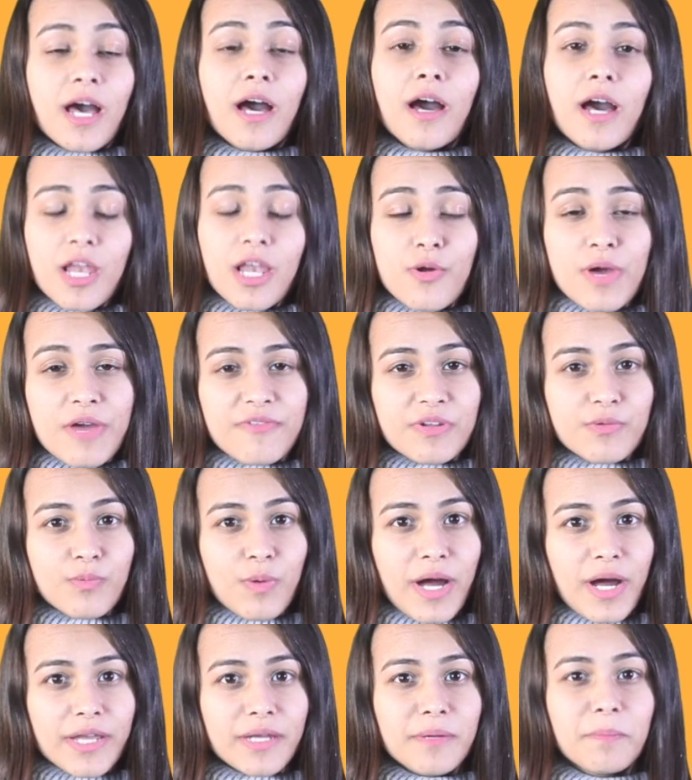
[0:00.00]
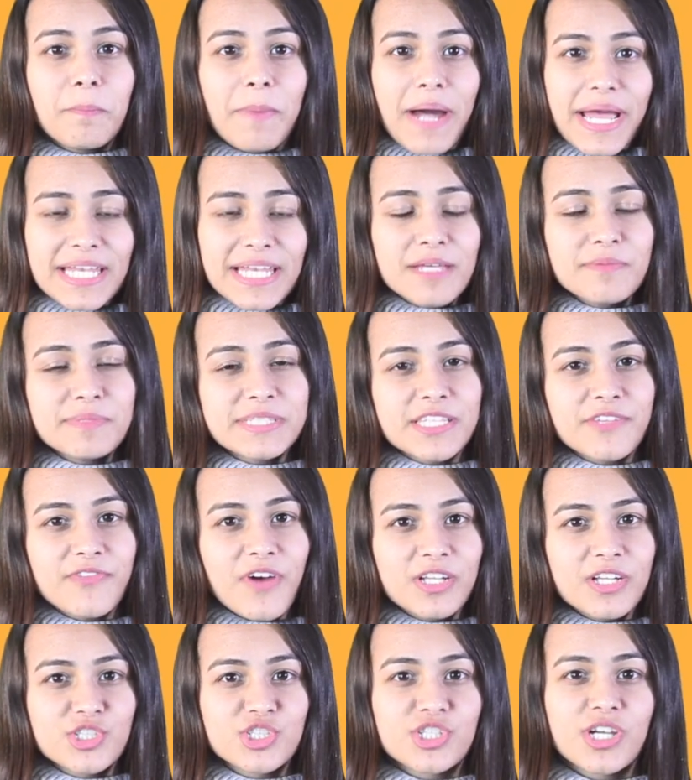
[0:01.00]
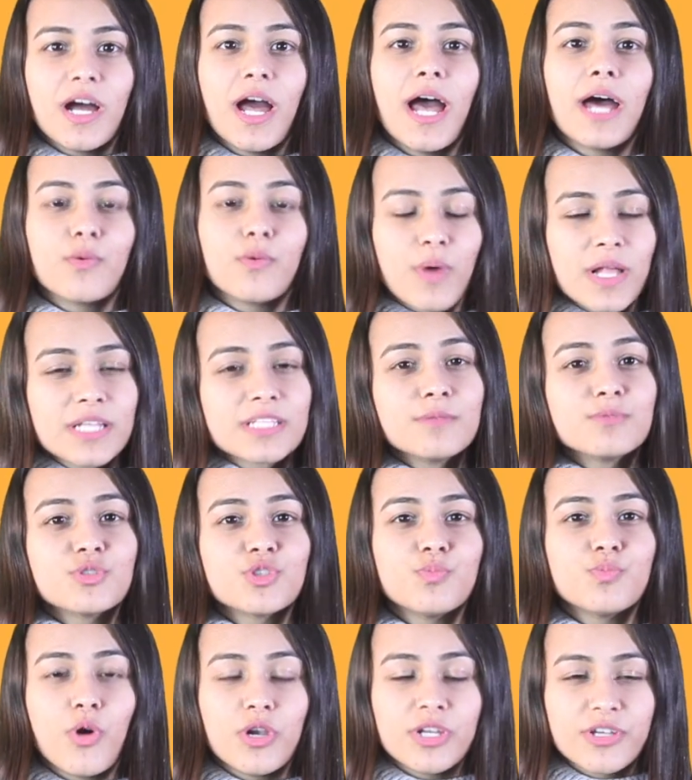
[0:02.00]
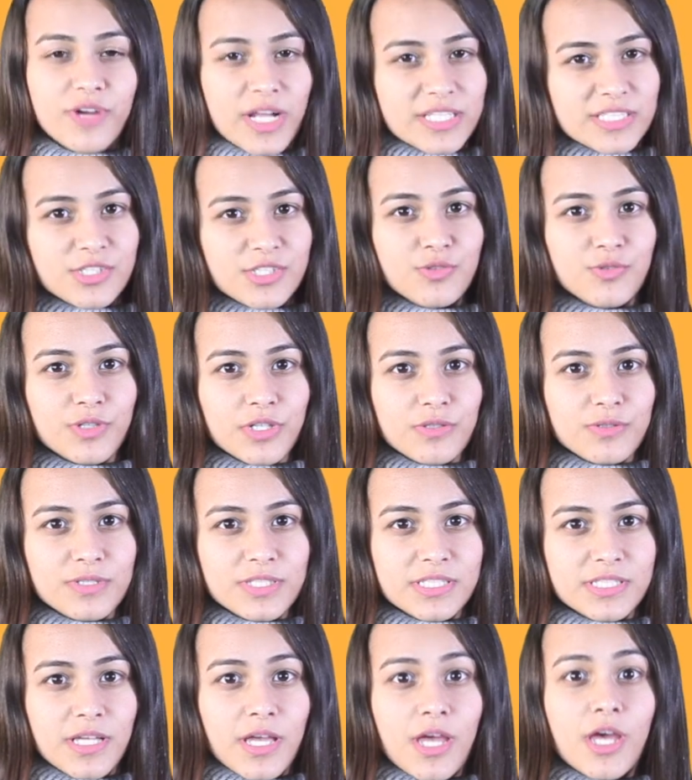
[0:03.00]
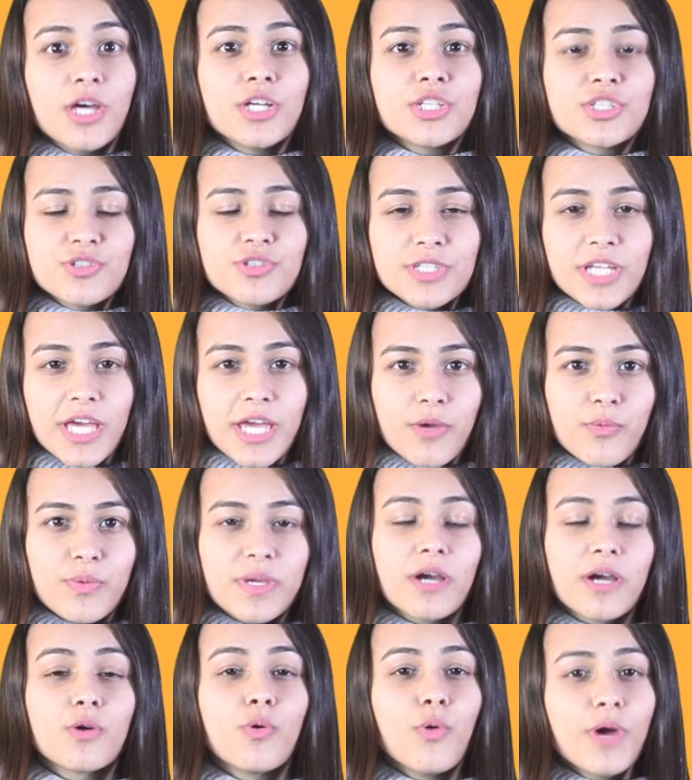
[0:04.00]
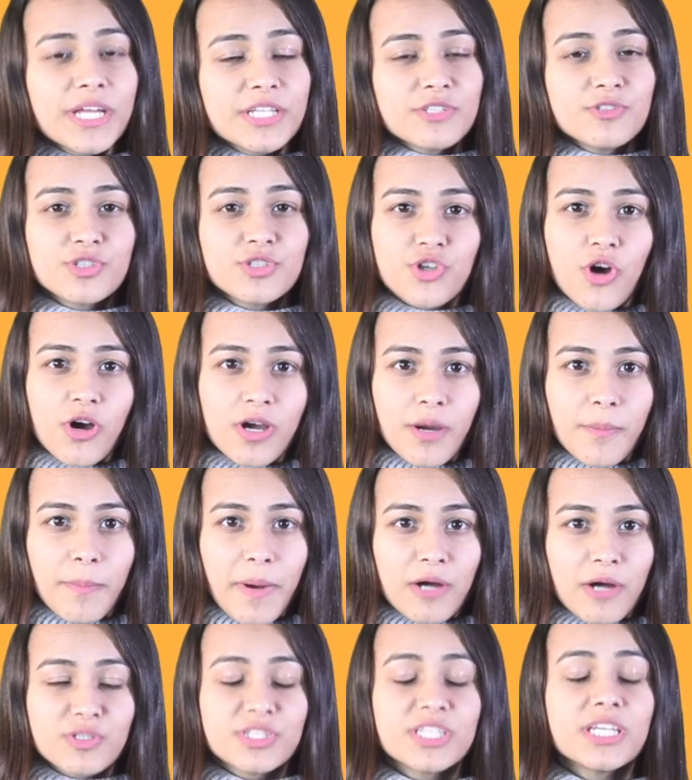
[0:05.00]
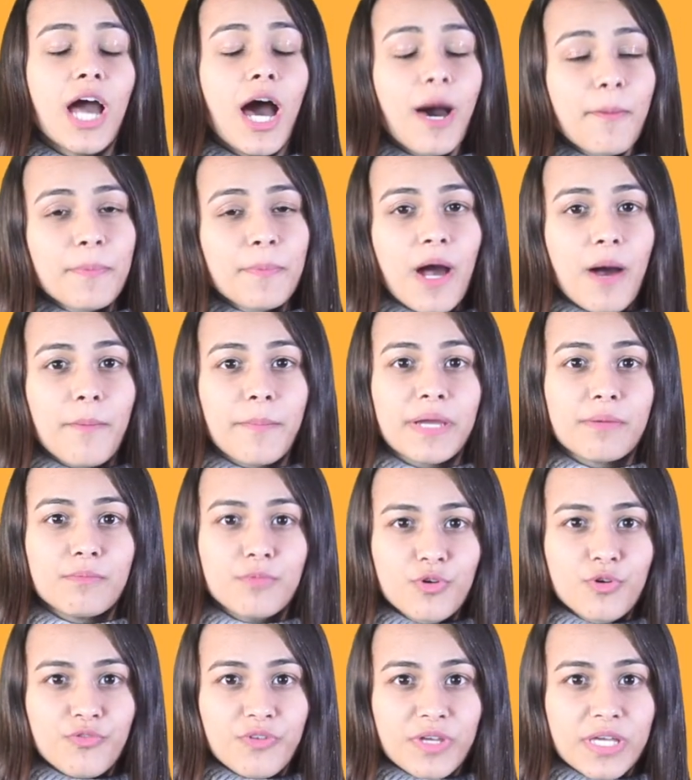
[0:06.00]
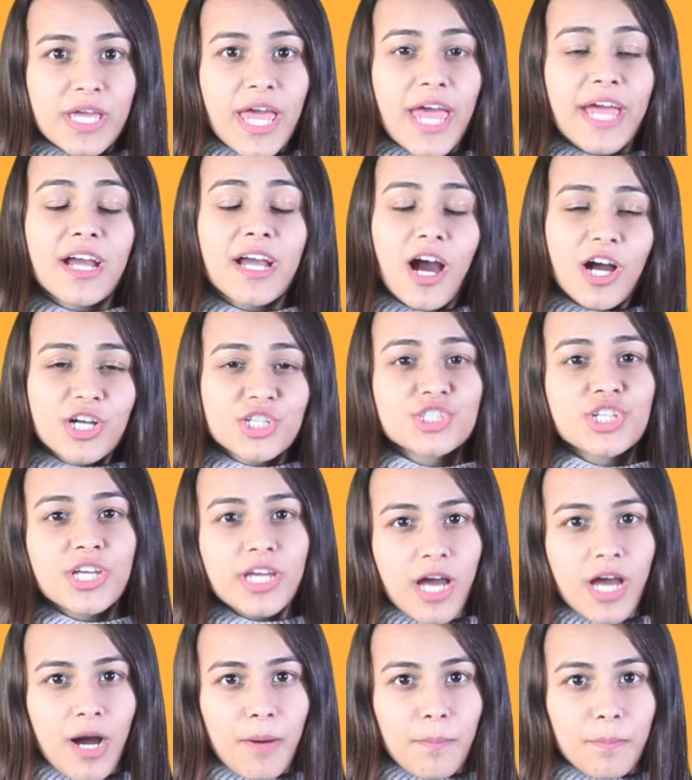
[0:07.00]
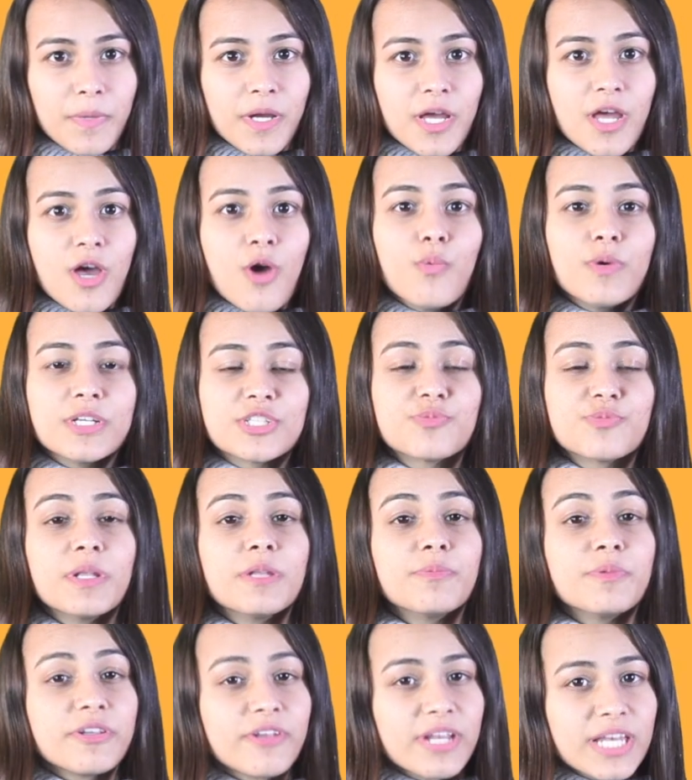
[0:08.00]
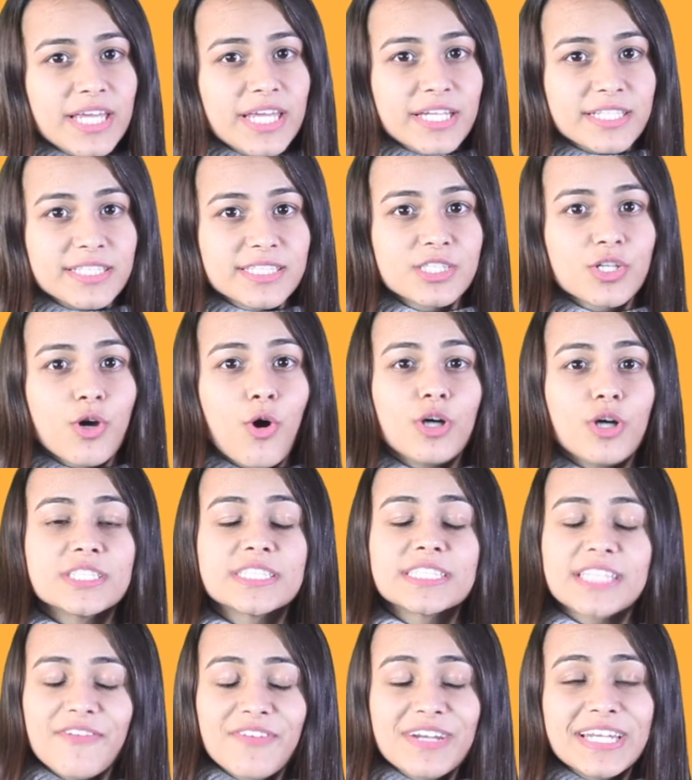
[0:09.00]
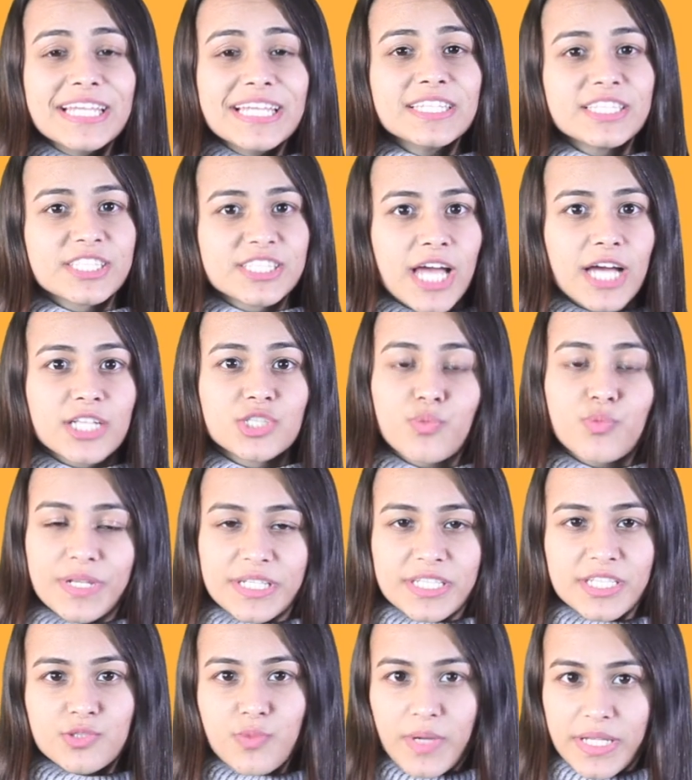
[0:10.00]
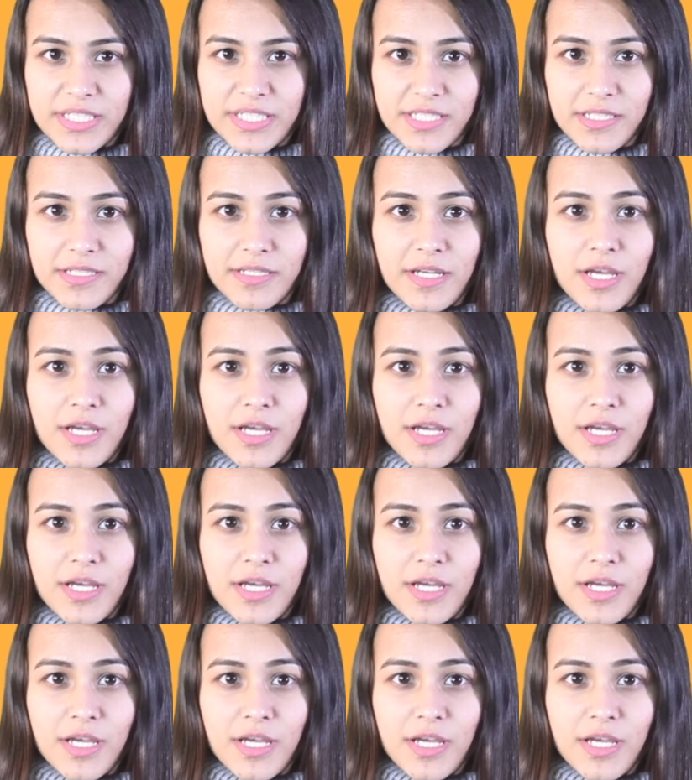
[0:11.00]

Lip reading: Hello everyone, my name is Vivaan Shah and welcome to Bollygrad Studios. Today we are going to talk about the upcoming movie Kaash Ke Hum, which will be released on 17th Jan 2020.